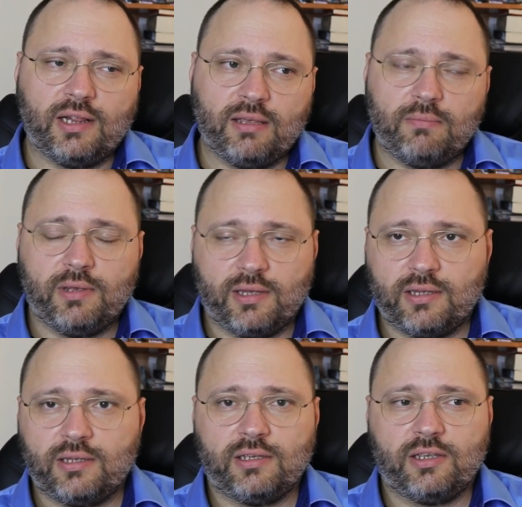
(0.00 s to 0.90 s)

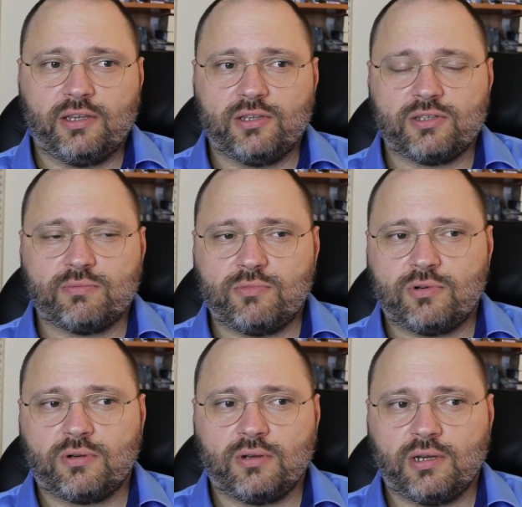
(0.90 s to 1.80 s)
Libya is
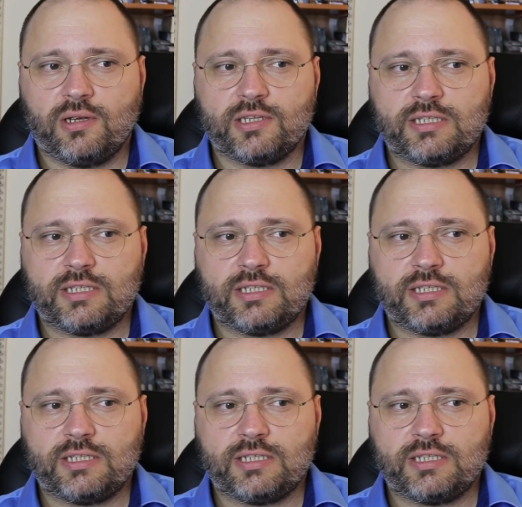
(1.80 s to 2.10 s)
more